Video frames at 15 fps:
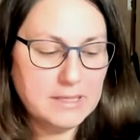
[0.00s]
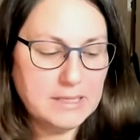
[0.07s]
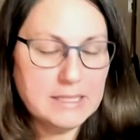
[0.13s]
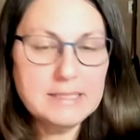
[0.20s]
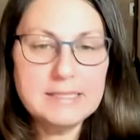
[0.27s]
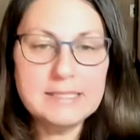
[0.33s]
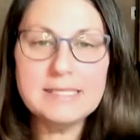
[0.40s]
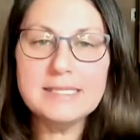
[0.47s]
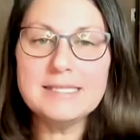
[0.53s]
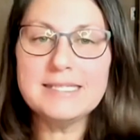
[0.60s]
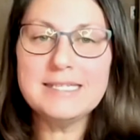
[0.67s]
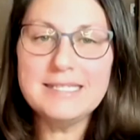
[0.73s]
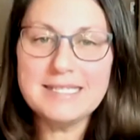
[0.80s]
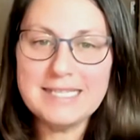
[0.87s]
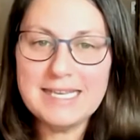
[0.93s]

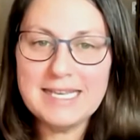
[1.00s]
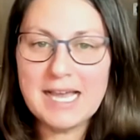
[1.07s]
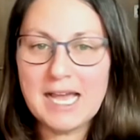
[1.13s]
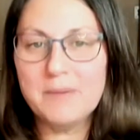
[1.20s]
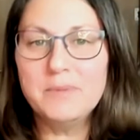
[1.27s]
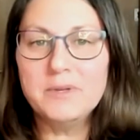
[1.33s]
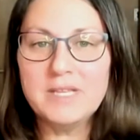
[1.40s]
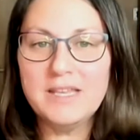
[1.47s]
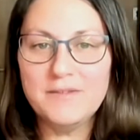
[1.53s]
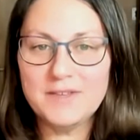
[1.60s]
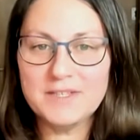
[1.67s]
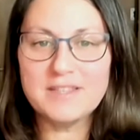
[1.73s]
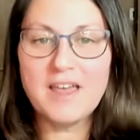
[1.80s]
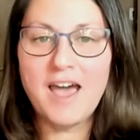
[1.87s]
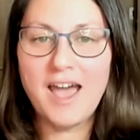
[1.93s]
consistency, I believe,
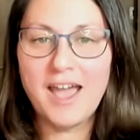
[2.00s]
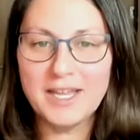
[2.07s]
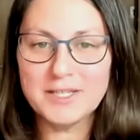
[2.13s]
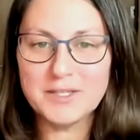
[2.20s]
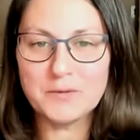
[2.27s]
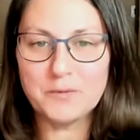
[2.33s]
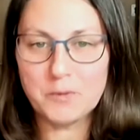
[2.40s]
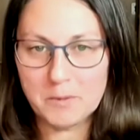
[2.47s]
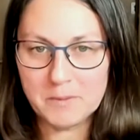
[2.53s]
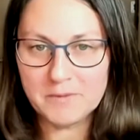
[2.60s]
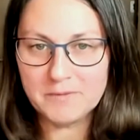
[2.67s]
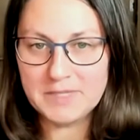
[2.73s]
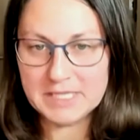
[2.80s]
is the highest form of